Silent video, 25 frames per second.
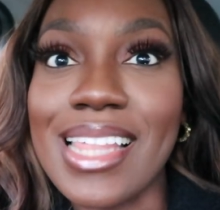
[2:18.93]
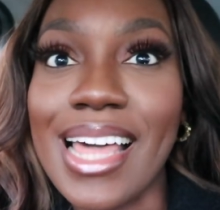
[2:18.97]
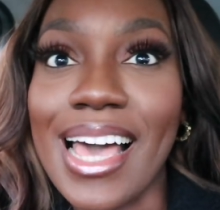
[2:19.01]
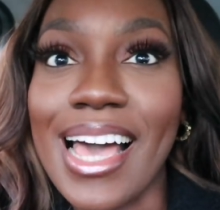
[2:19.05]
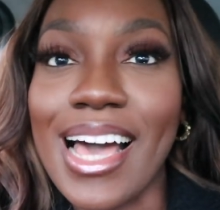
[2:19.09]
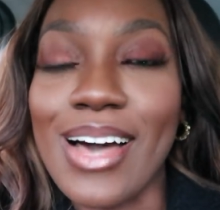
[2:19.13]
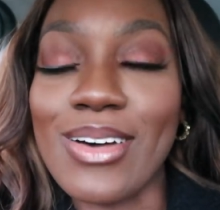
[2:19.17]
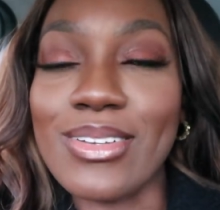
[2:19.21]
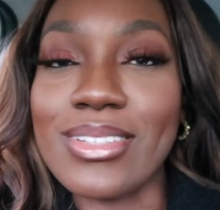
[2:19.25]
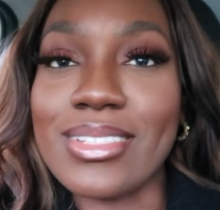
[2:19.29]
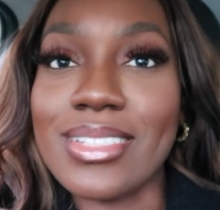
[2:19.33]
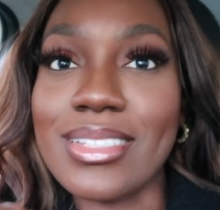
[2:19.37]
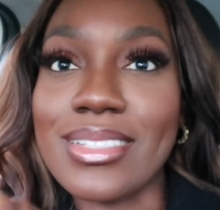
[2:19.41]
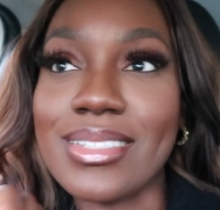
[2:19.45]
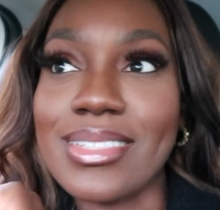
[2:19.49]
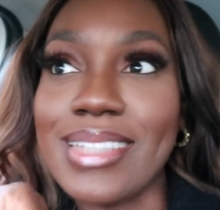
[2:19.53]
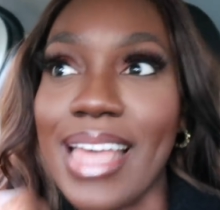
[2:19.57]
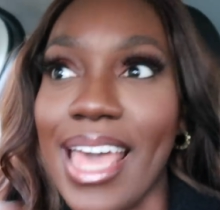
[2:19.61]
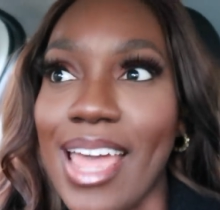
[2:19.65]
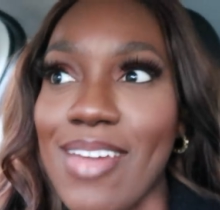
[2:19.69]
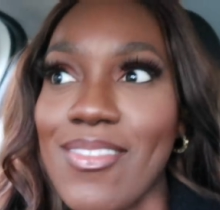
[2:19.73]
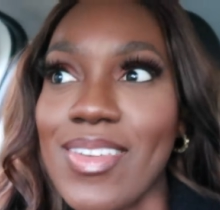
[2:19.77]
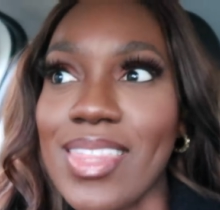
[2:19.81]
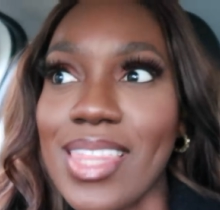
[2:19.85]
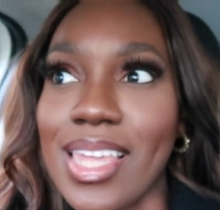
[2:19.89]
the house to
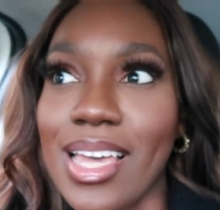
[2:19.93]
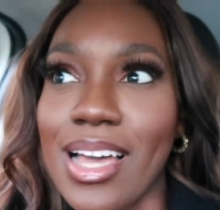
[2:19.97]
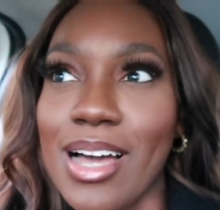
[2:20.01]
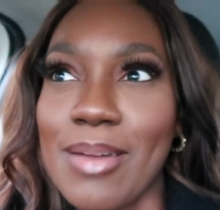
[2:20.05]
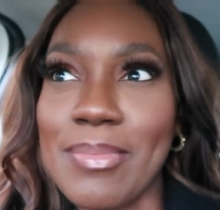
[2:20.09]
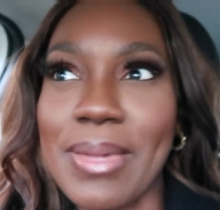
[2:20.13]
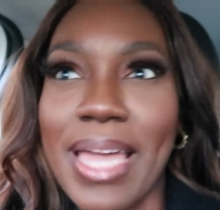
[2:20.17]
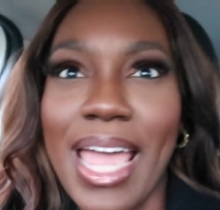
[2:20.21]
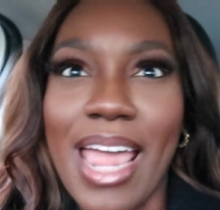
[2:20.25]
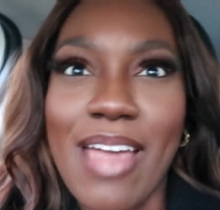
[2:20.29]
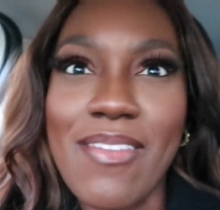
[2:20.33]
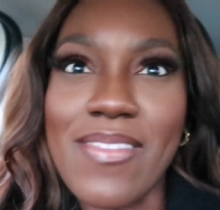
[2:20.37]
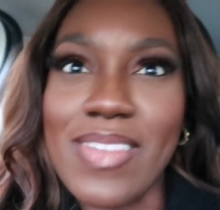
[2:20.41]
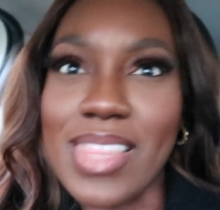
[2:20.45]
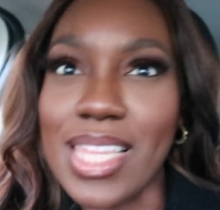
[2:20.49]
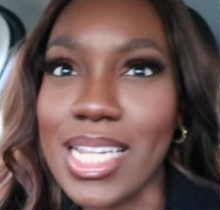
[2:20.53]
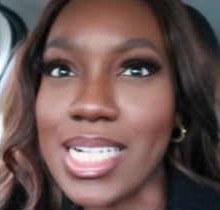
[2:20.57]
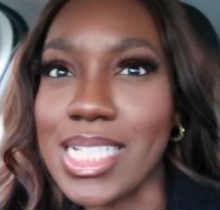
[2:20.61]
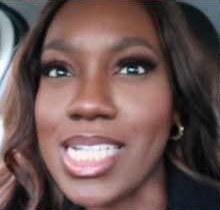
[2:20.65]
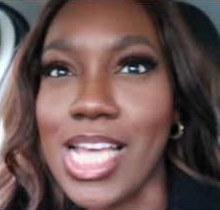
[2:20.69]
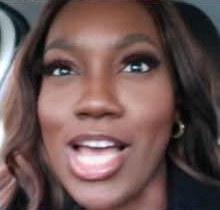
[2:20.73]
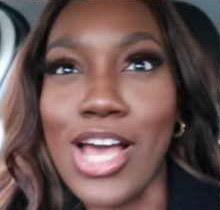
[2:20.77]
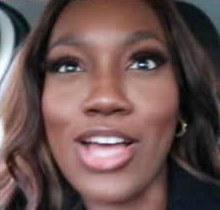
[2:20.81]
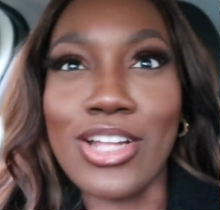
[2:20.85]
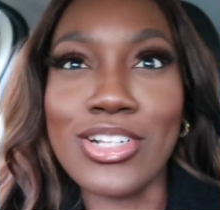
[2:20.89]
set everything up, get everything
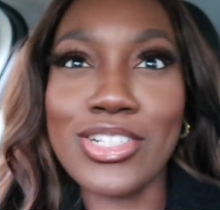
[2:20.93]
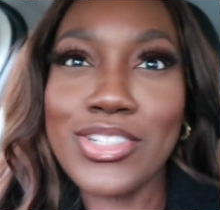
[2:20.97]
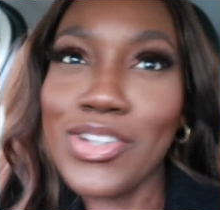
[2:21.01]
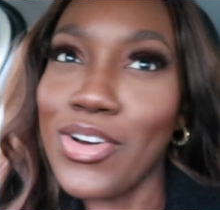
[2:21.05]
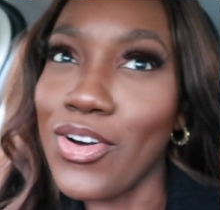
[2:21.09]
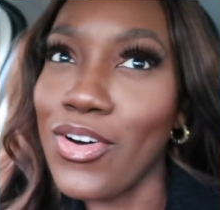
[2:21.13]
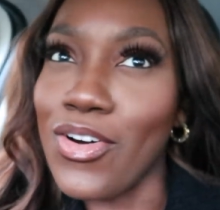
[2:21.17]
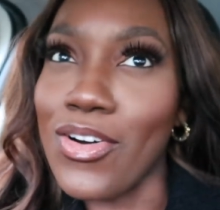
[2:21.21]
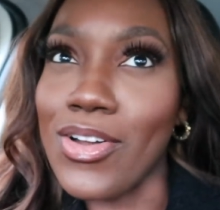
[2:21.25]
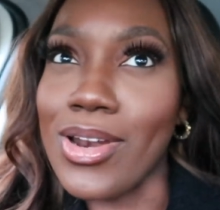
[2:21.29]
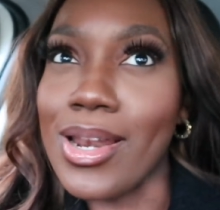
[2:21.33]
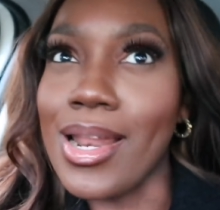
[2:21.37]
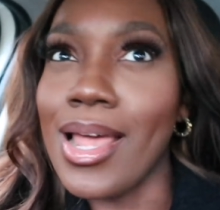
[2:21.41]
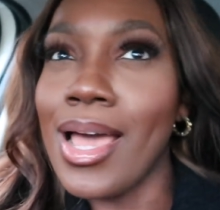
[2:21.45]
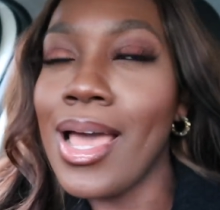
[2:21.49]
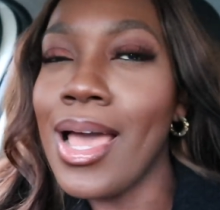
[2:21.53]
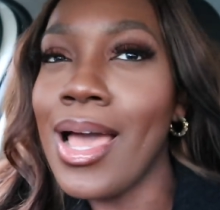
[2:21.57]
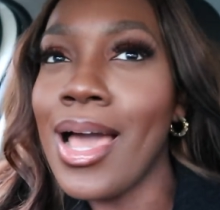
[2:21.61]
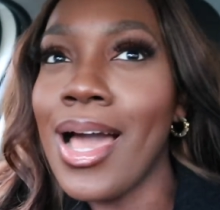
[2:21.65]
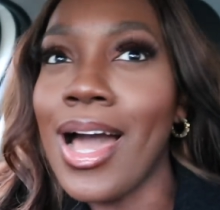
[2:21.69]
turned on,